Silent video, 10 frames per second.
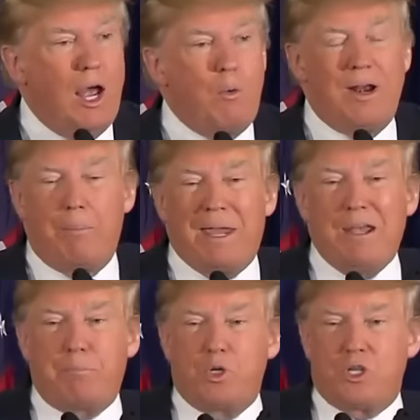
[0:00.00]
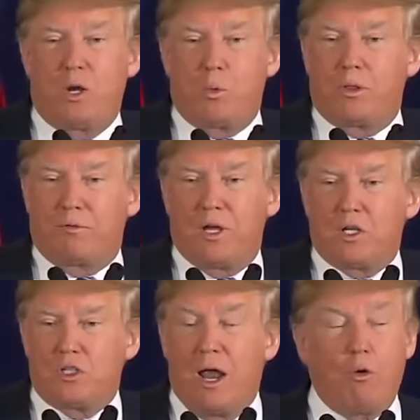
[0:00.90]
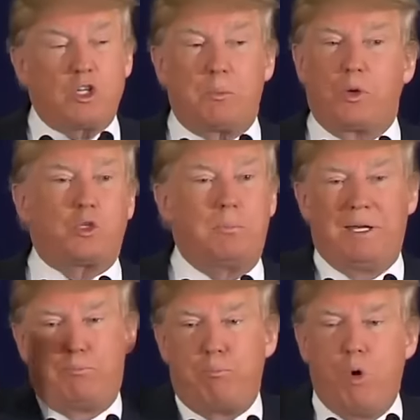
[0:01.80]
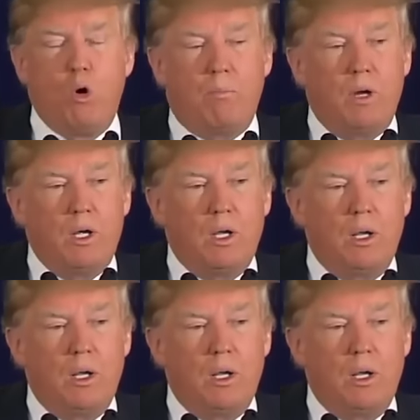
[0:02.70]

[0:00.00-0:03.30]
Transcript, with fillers: I went up 8% with the vets. Now it's supposed to be boom.